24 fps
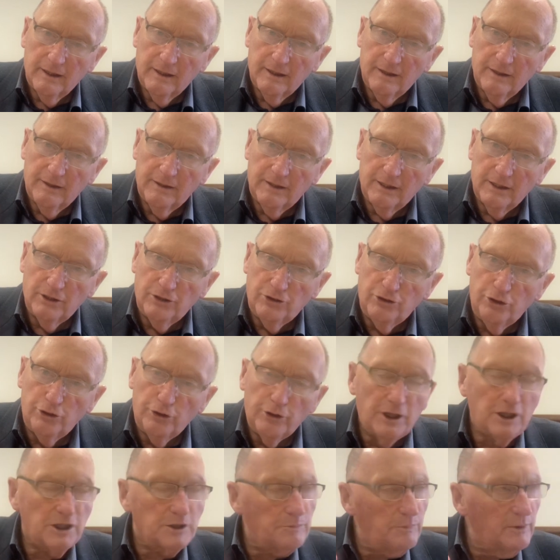
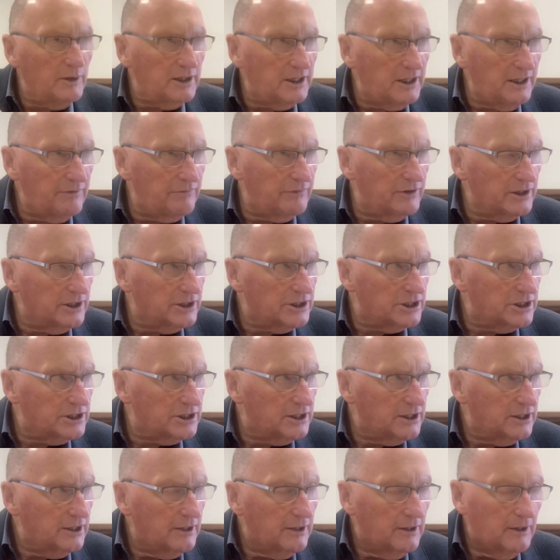Jewish believers
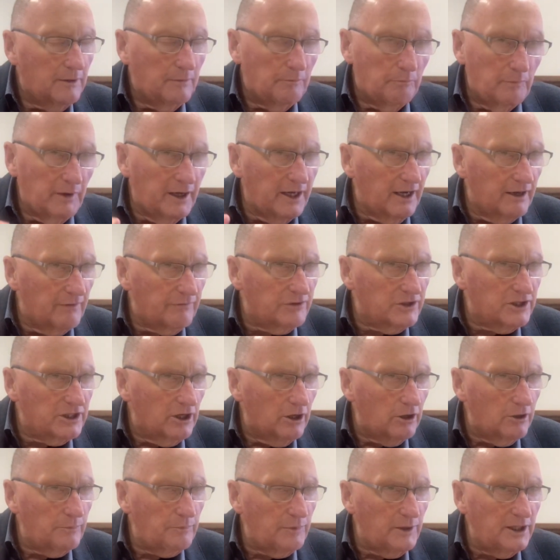might have
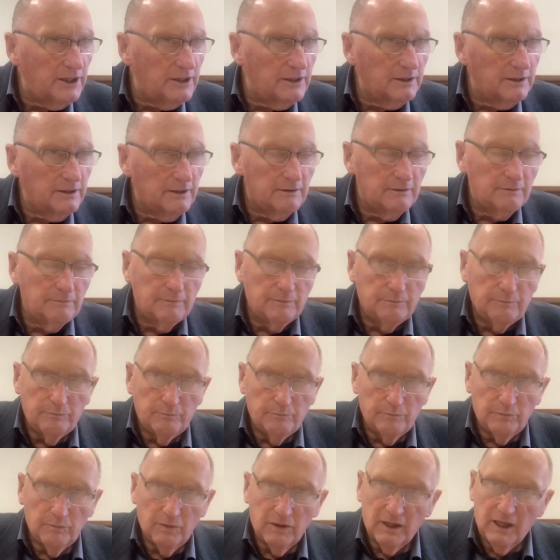still been
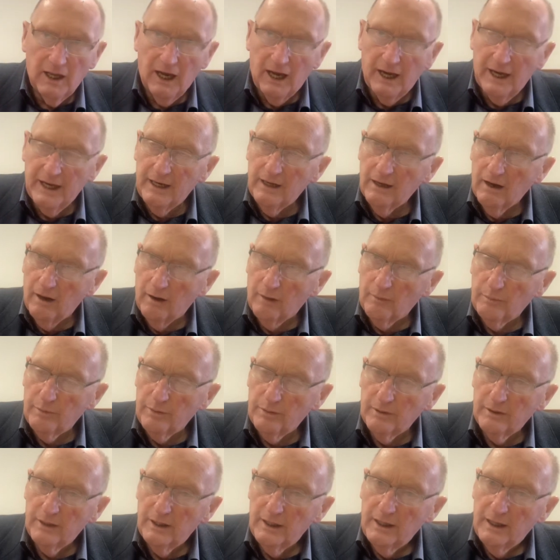tied up
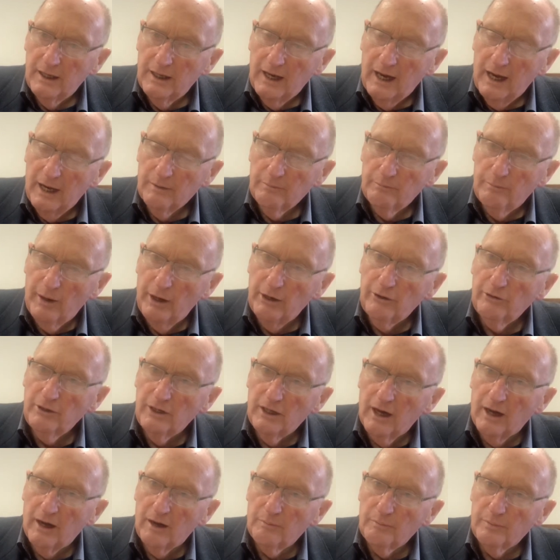and bound
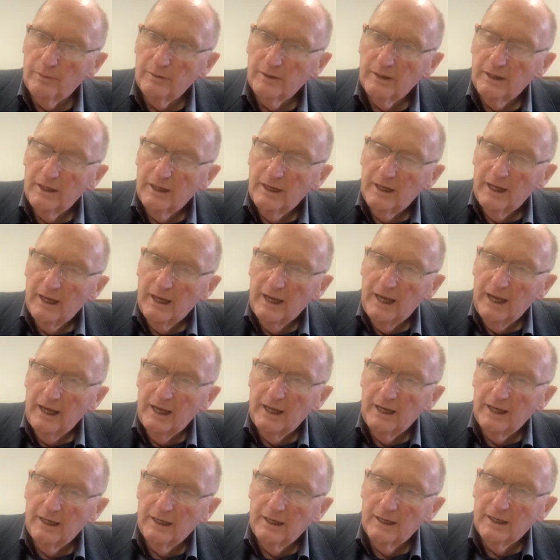up
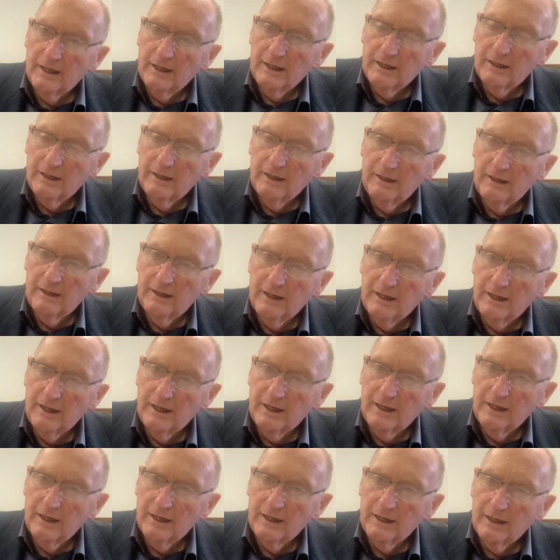in
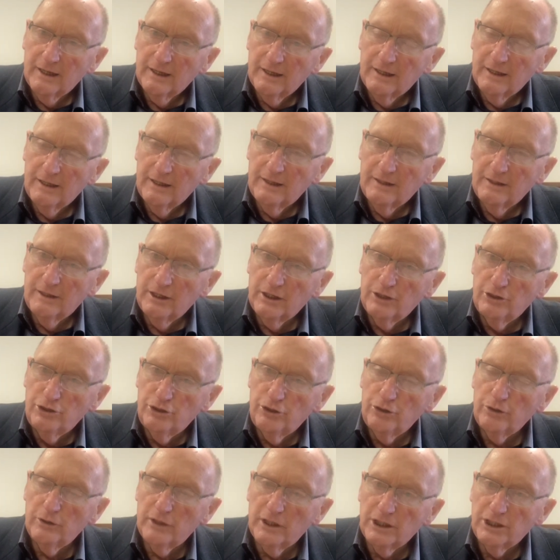the
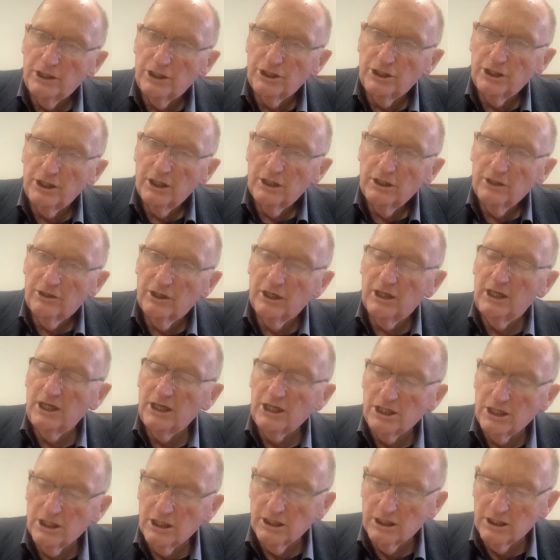Jewish
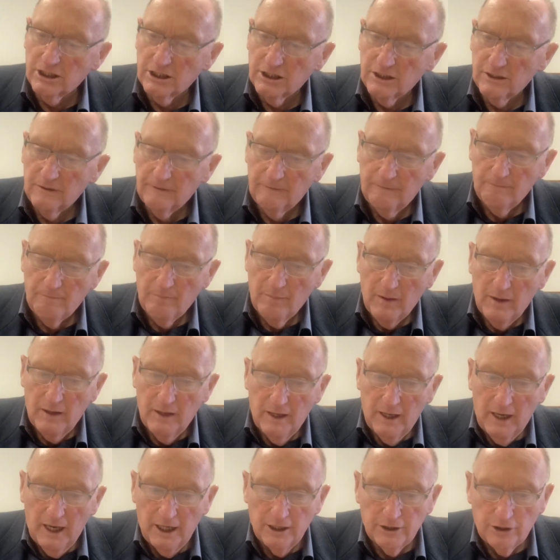traditions.
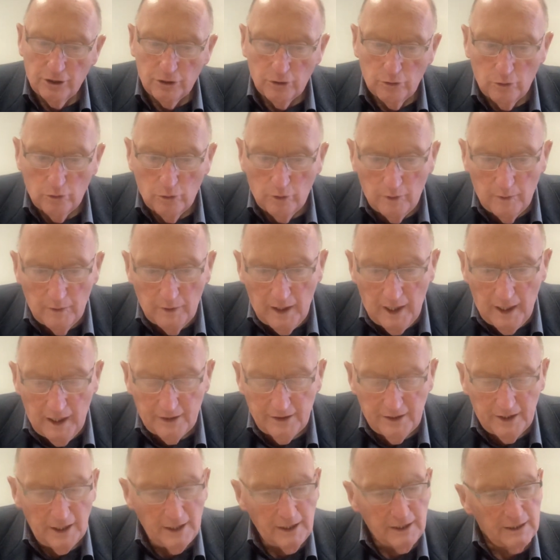And so I
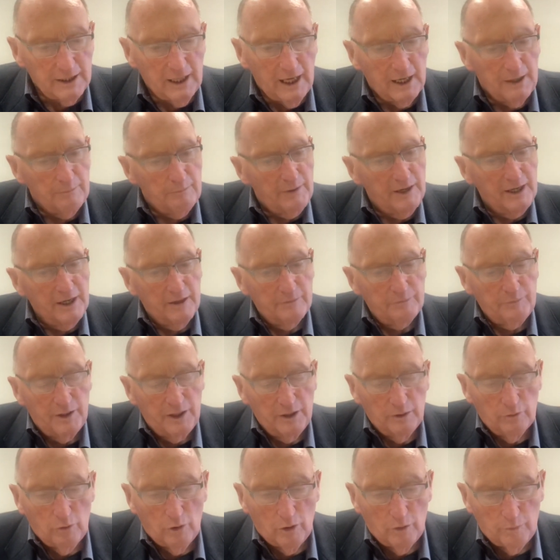think that might have
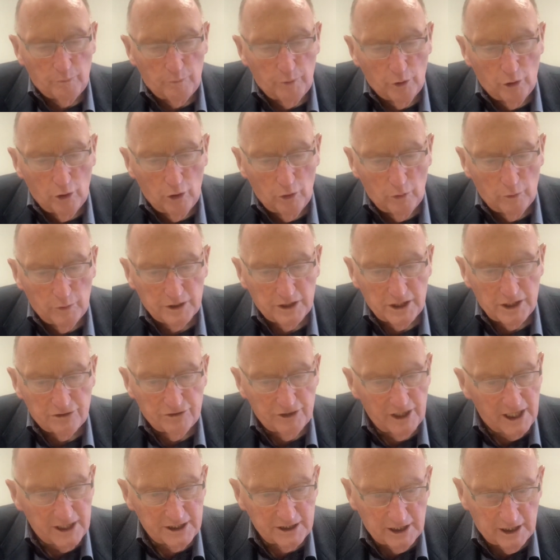been what Paul was
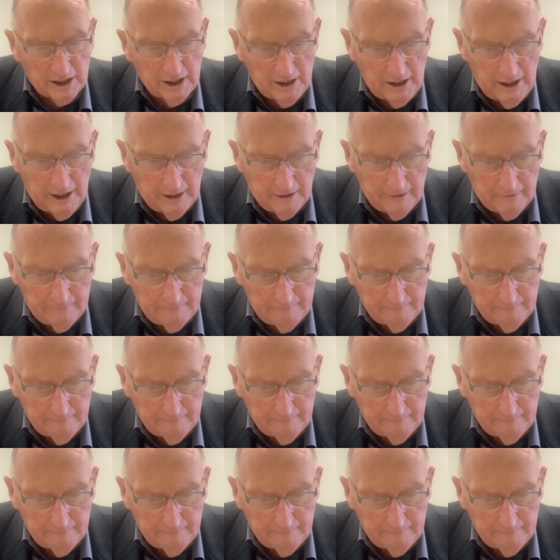addressing here.